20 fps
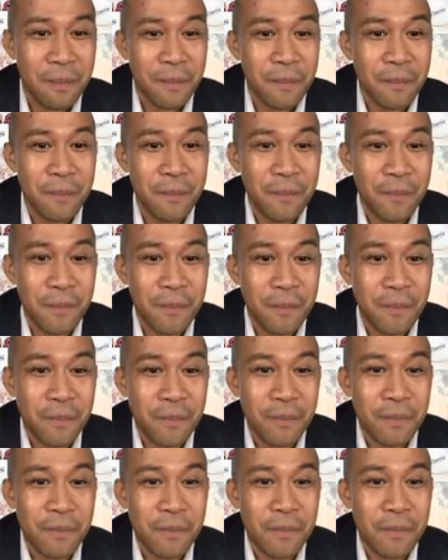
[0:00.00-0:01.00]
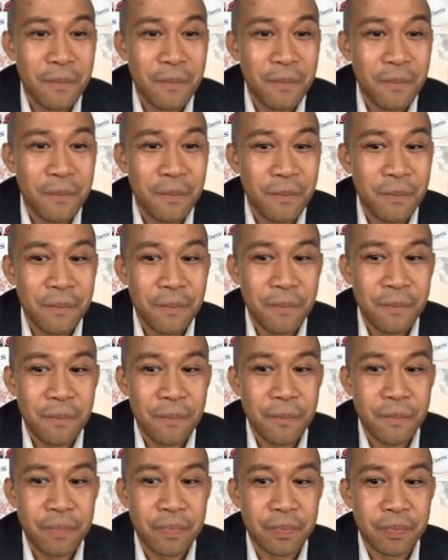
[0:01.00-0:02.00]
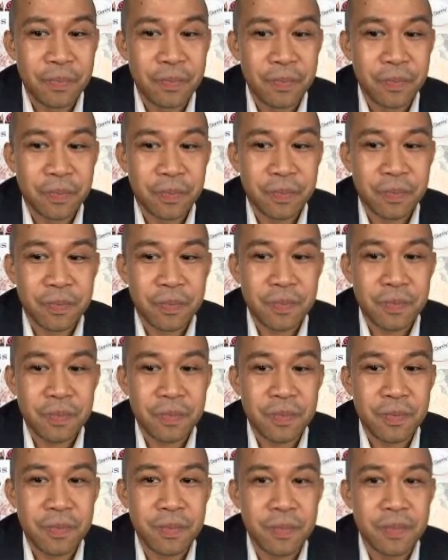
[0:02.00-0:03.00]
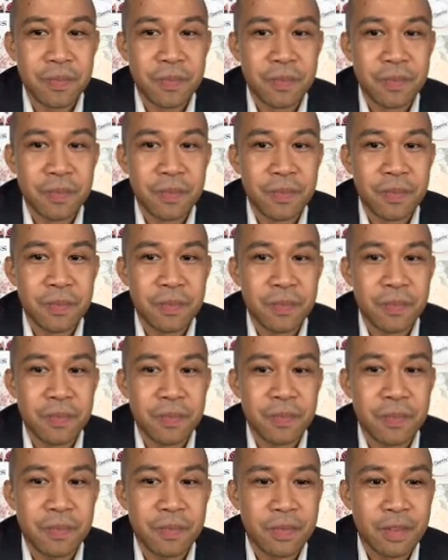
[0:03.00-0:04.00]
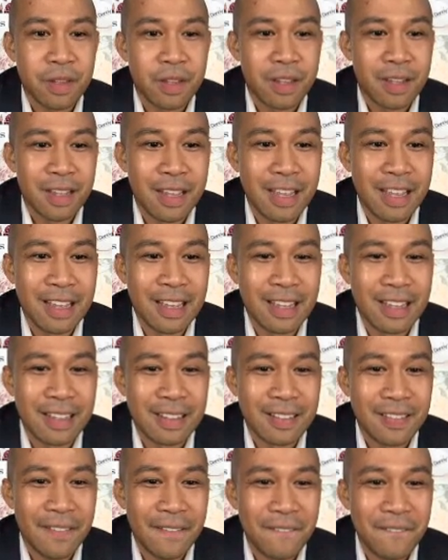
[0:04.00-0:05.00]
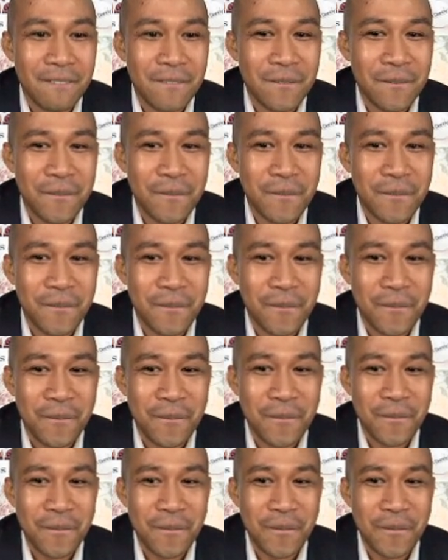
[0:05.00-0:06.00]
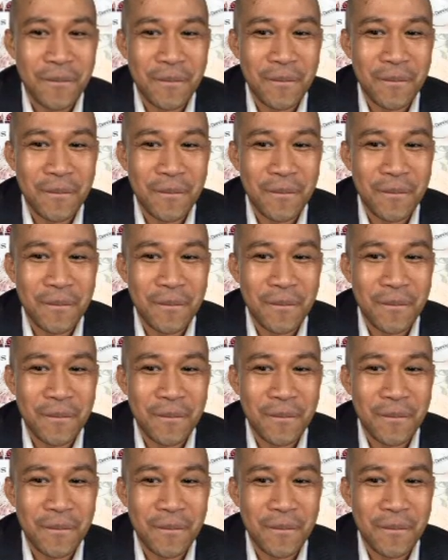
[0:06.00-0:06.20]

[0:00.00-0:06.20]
The person shown says nothing.